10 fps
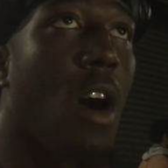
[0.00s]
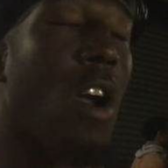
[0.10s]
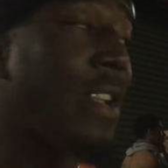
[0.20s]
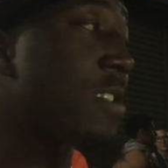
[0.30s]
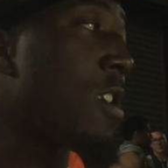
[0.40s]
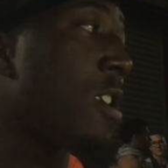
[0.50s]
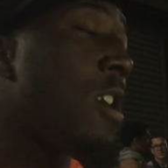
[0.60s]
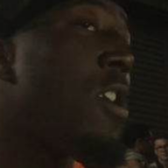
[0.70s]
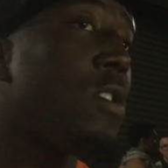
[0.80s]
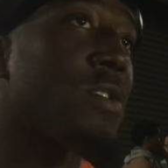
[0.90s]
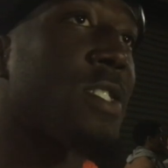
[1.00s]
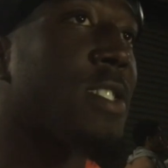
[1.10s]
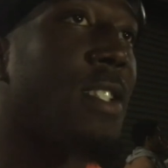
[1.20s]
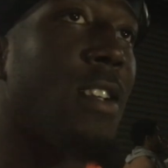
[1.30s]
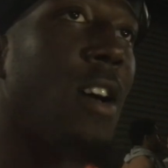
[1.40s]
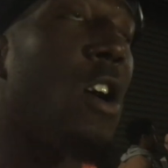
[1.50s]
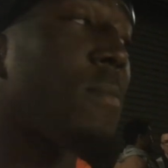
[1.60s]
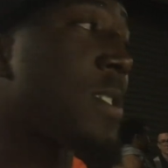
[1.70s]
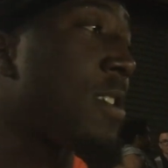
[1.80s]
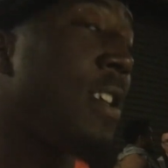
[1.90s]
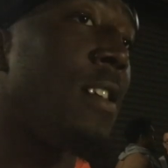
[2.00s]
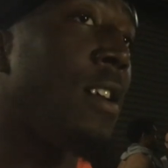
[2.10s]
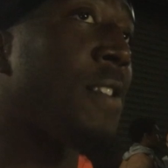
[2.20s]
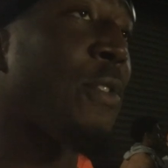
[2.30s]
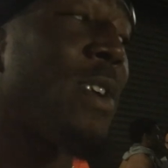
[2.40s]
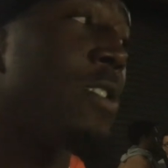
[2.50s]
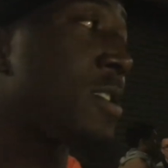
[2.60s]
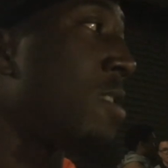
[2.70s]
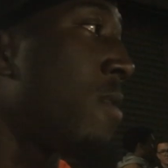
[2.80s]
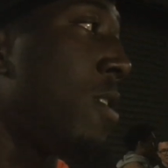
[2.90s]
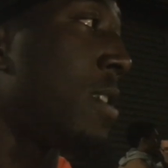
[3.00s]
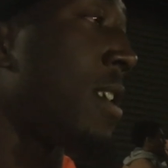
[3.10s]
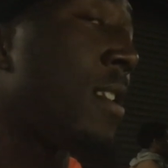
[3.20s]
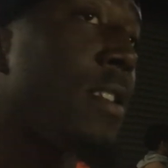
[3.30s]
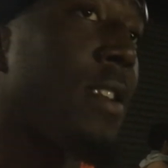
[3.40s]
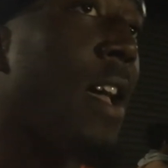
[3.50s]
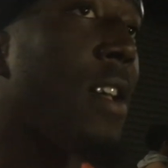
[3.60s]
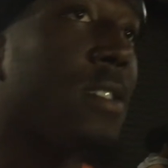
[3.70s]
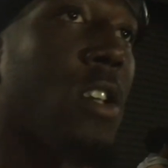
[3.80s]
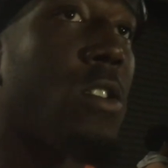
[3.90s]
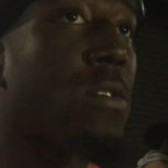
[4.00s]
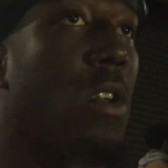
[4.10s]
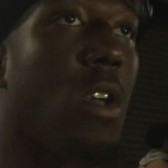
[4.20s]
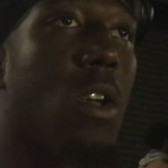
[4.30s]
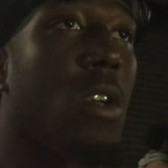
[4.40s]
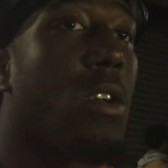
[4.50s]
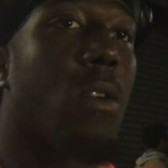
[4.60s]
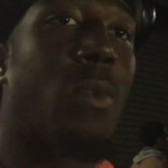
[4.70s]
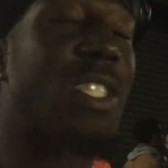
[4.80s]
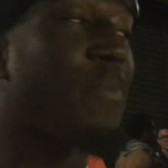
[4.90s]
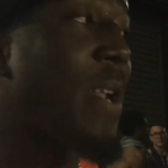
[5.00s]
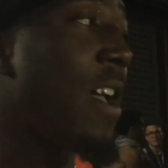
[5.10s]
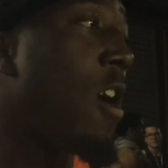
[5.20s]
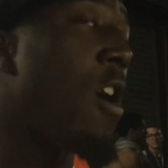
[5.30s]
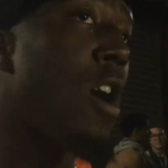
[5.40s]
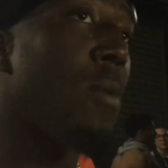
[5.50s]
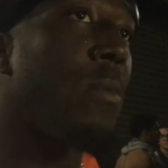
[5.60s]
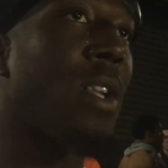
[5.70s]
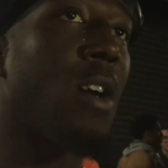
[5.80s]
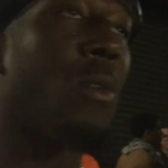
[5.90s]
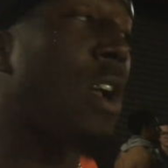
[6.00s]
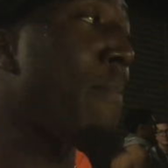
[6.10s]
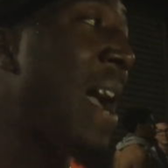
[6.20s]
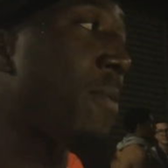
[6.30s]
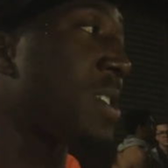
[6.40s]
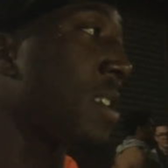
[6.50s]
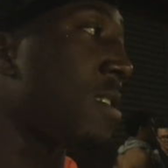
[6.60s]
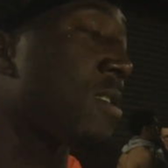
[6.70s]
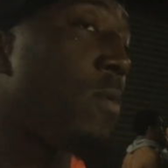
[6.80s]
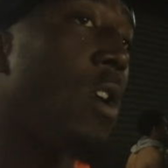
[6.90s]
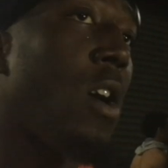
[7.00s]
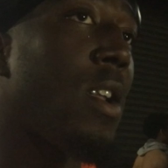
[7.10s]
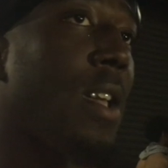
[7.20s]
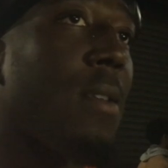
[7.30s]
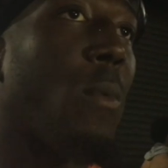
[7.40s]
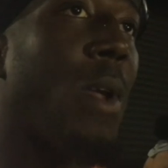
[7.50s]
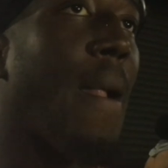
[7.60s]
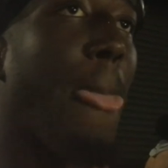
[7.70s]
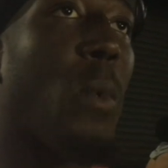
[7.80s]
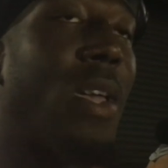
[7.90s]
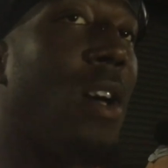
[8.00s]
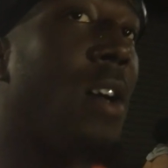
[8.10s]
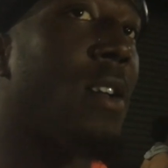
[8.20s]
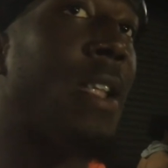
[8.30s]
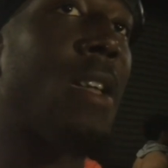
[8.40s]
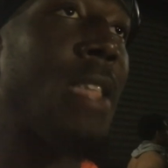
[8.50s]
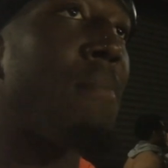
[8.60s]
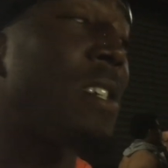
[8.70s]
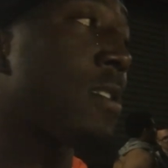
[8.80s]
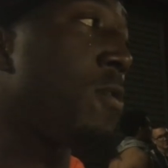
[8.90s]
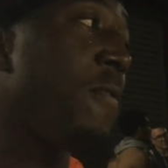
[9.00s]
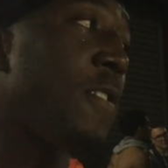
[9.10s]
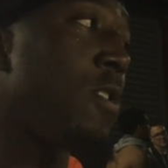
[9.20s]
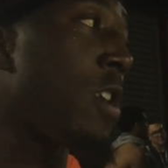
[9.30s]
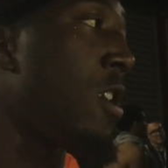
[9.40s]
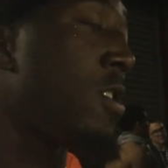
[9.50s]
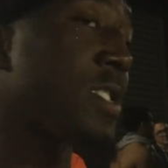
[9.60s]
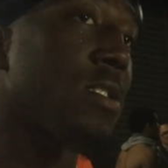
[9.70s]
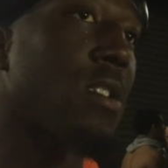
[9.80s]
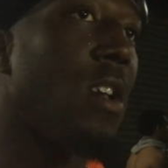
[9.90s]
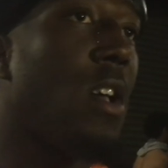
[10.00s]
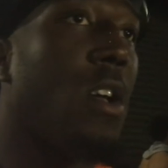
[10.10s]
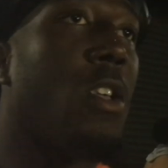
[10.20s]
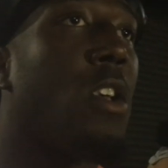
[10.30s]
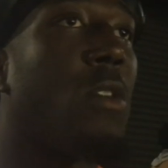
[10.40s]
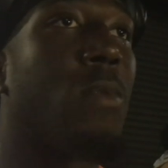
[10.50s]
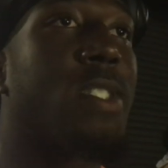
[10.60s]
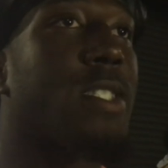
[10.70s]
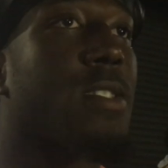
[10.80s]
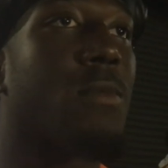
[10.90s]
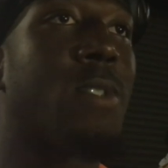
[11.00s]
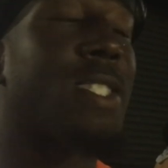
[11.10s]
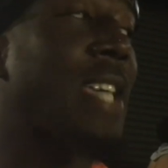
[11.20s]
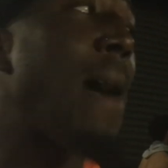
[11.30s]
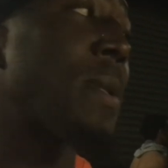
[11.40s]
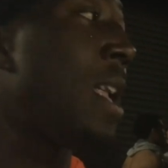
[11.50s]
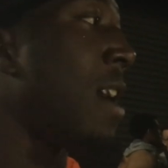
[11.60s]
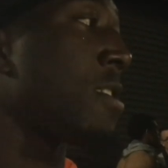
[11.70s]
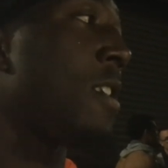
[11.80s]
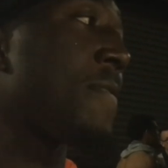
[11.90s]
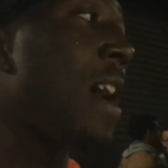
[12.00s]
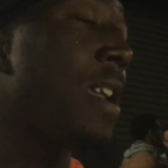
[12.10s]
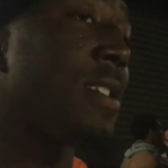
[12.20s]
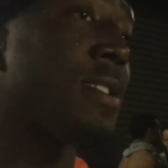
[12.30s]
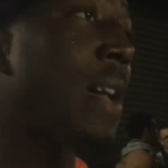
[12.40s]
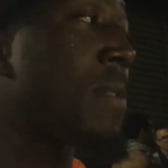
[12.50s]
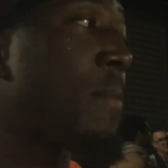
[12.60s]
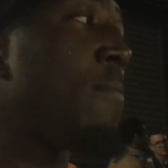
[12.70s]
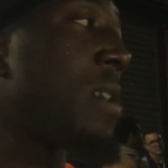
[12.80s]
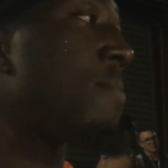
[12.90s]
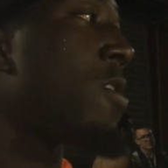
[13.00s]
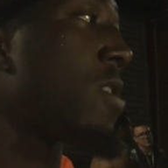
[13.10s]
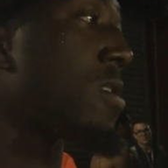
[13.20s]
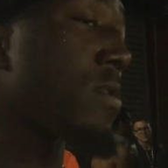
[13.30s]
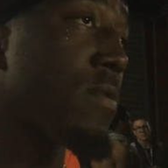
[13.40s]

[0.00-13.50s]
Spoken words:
mean, that's our goal, just to hold them to get a 3-0 at the end of the day. So we just played hard when our back was against the wall, and they missed two field goals. And, you know, we just capitalized off that and just kept the momentum going.